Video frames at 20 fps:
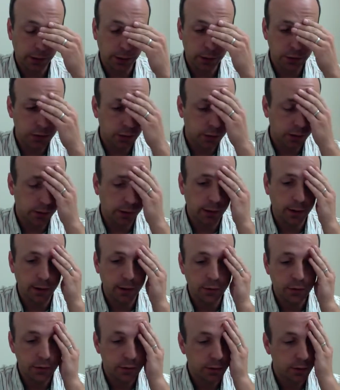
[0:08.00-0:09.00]
in guitar
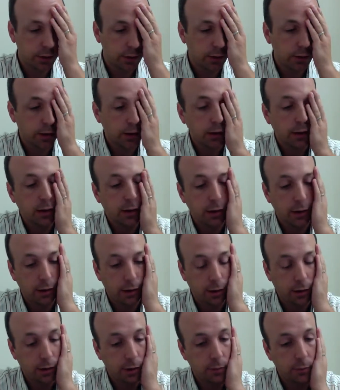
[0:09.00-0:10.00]
class.
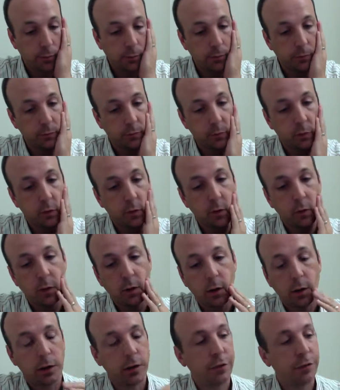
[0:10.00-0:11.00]
Um,
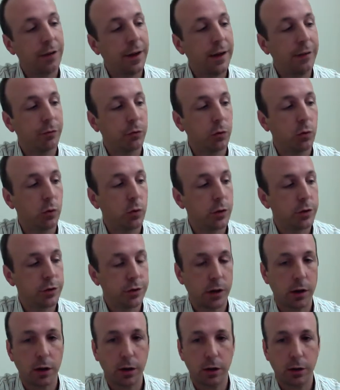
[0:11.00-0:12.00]
the five chords
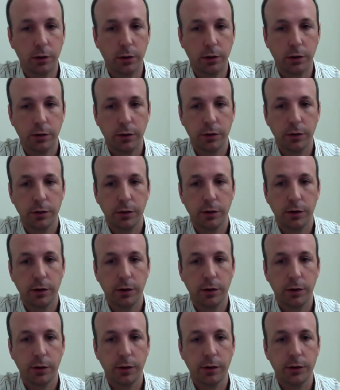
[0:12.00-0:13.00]
are
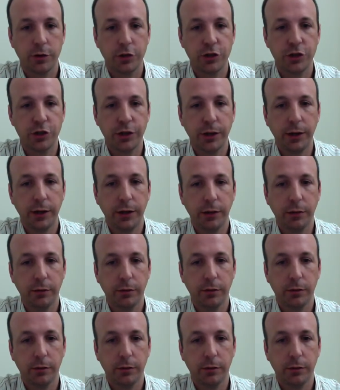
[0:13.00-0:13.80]
G,